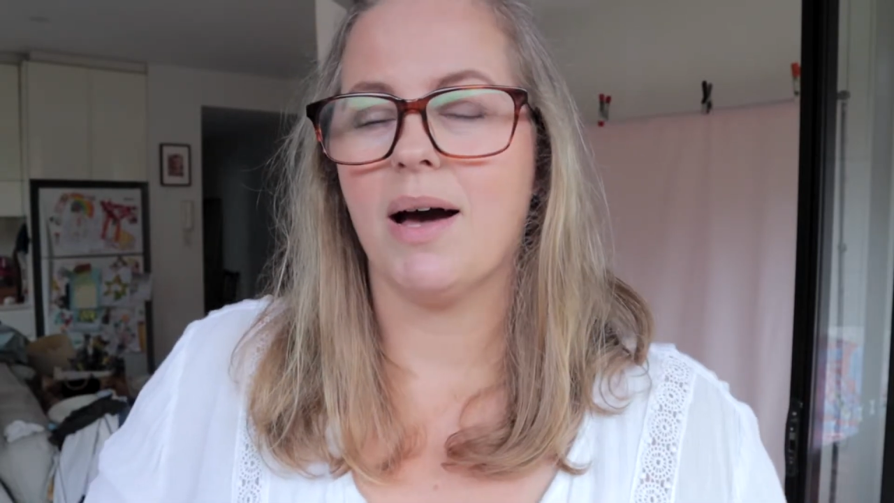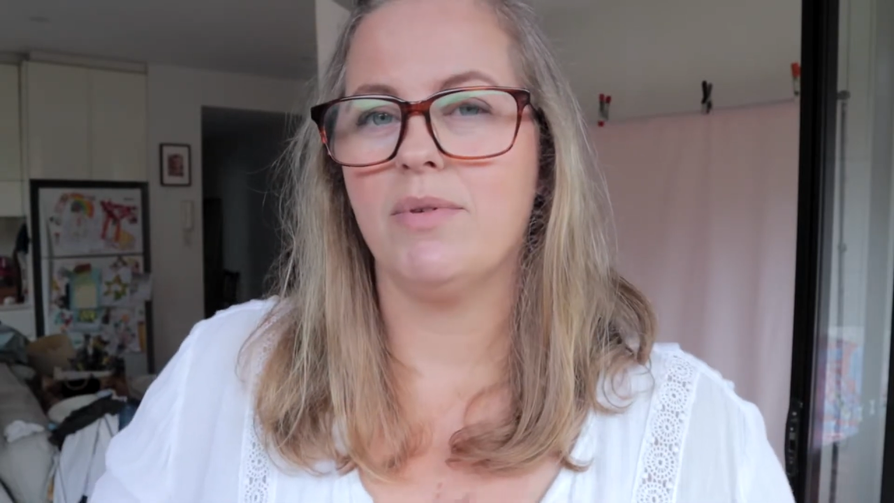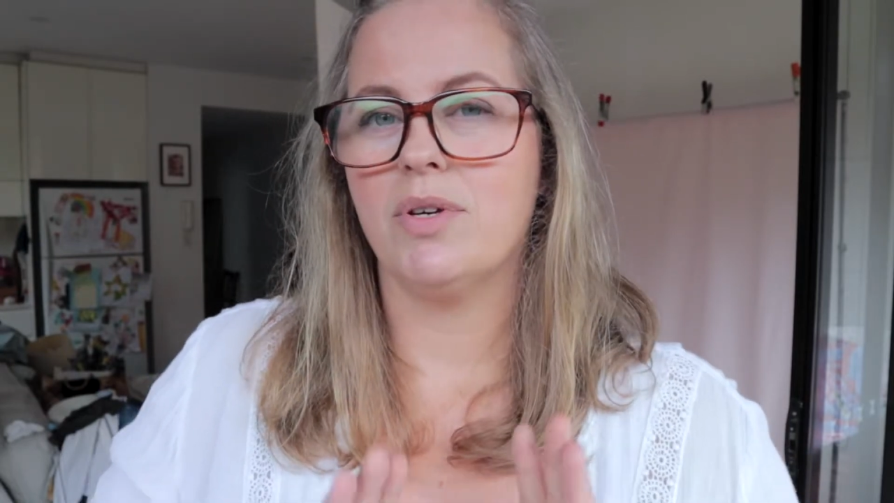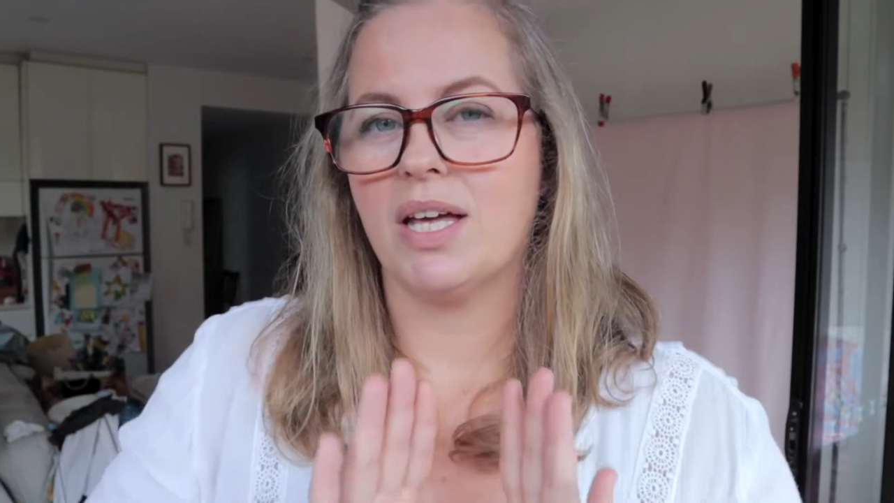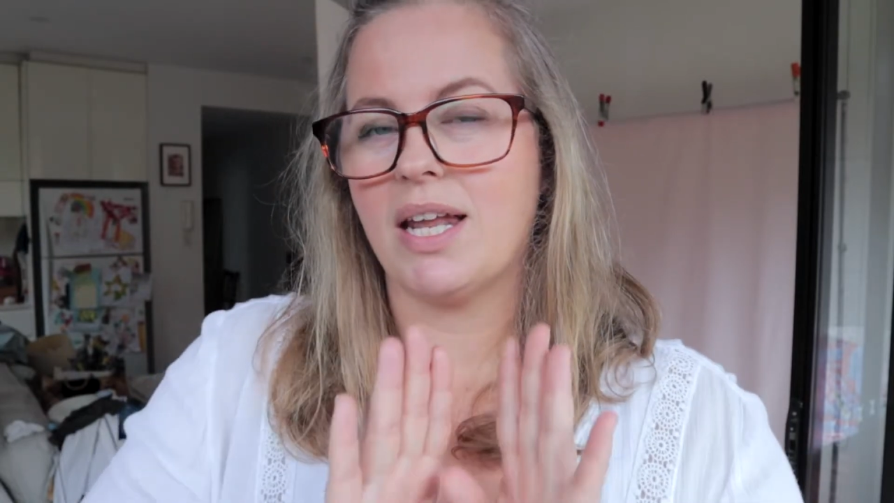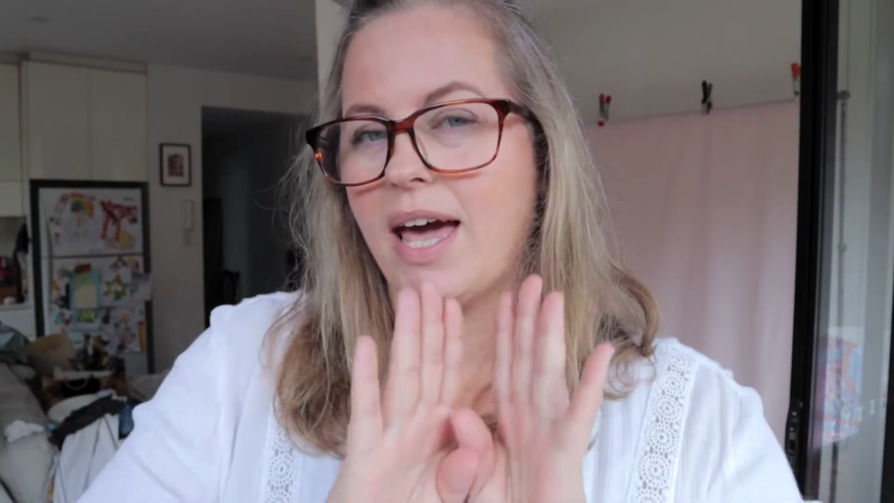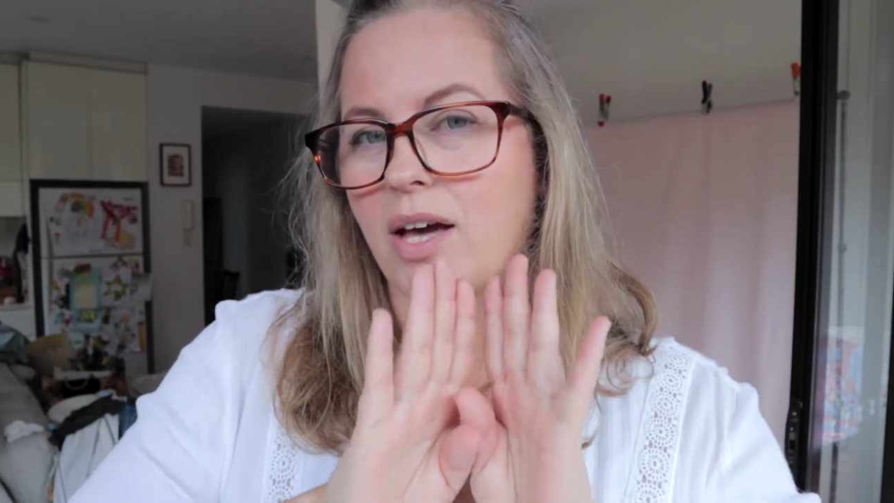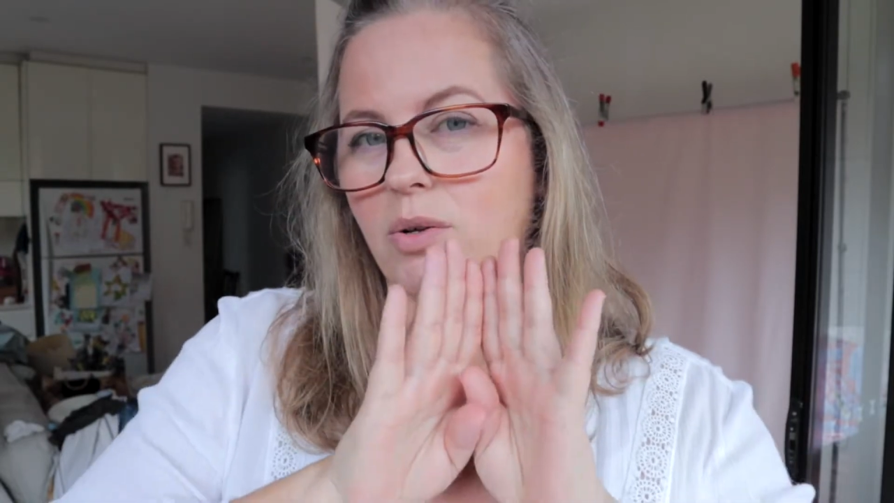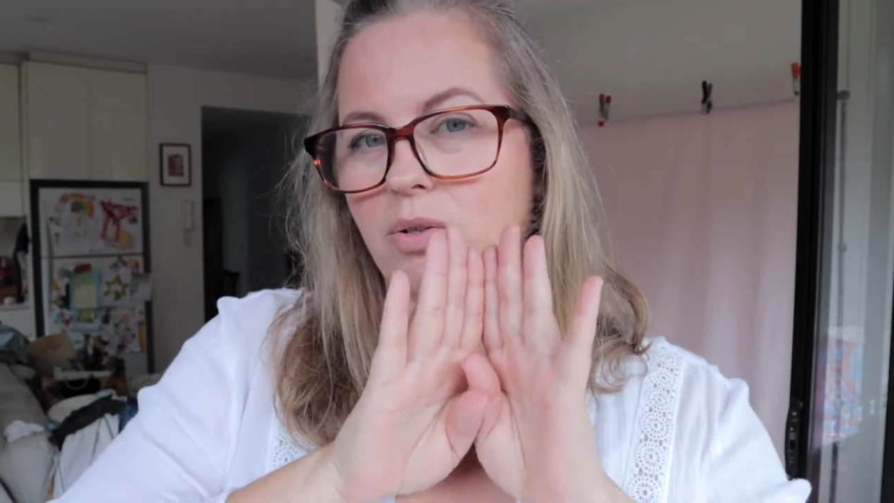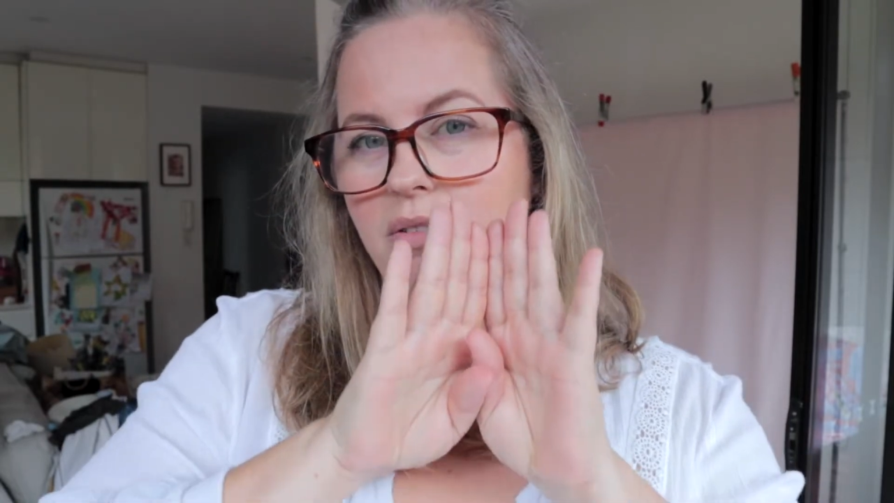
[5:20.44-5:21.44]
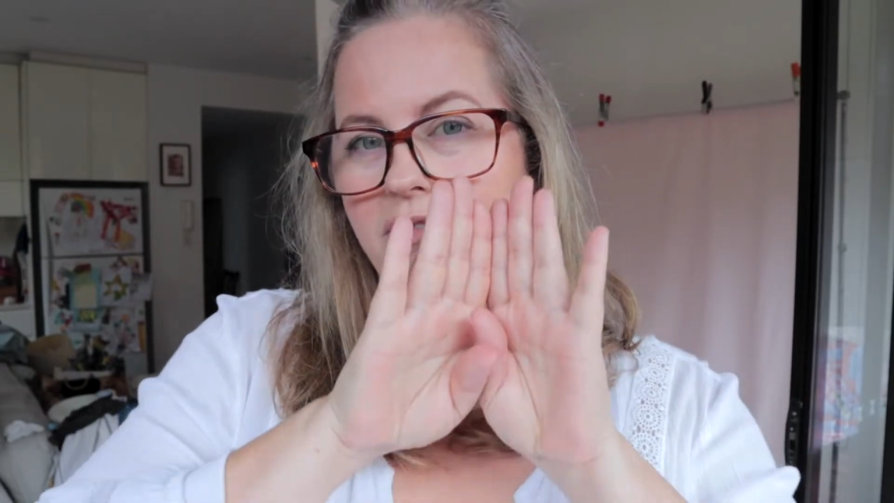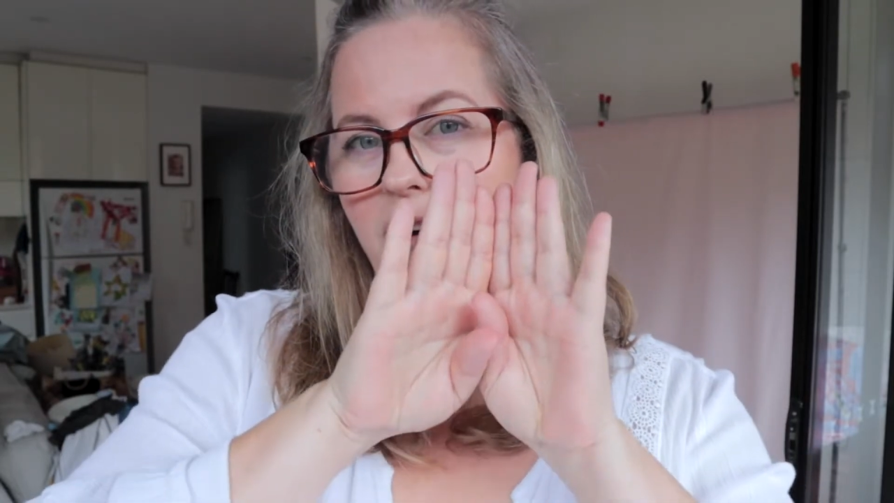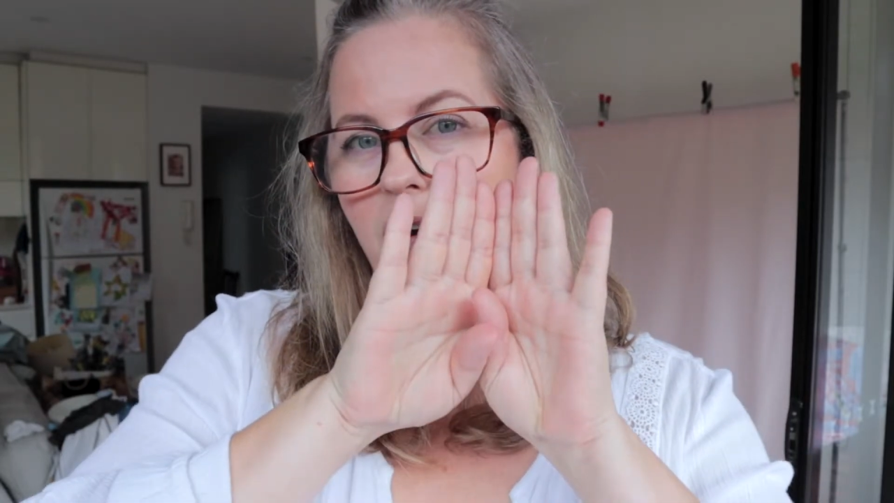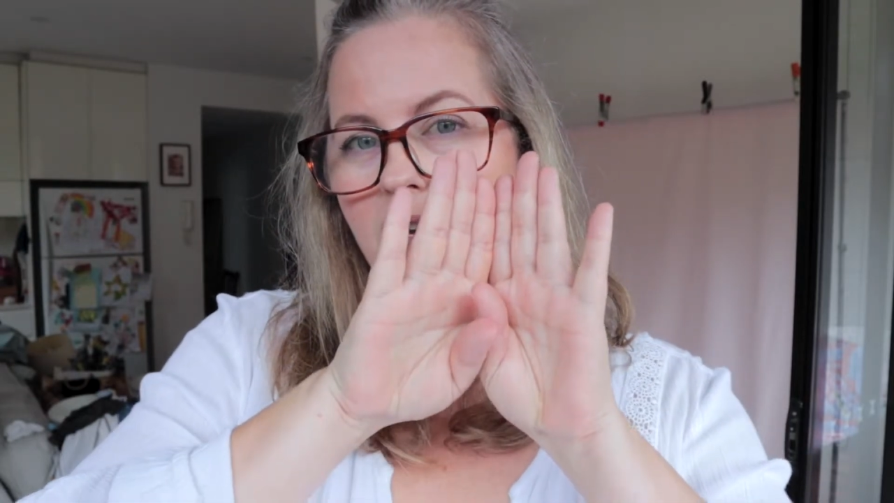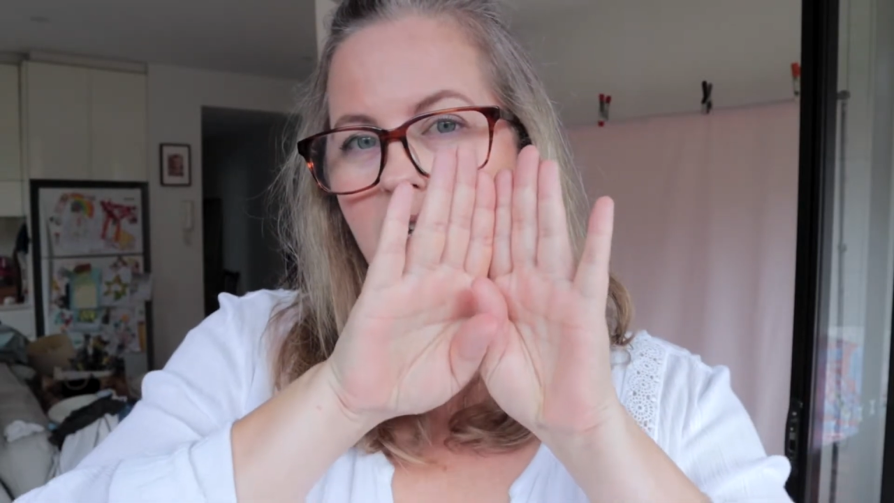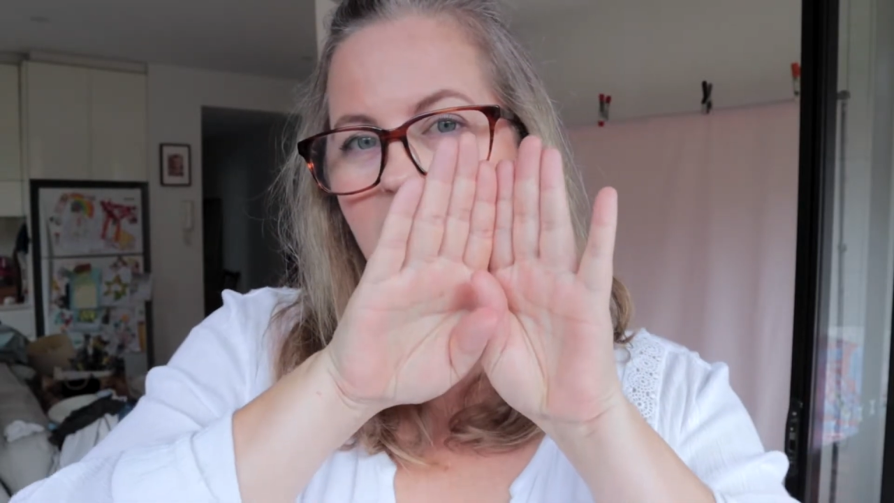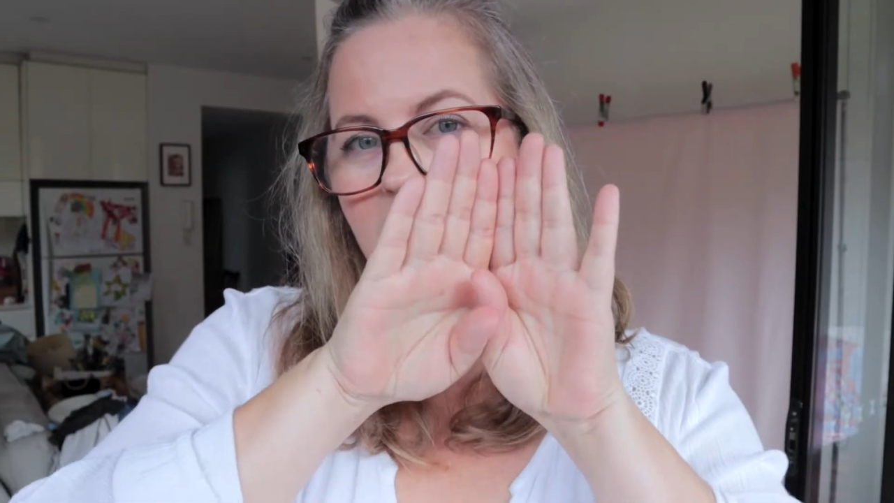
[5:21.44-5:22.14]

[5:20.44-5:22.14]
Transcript: you can angle your phone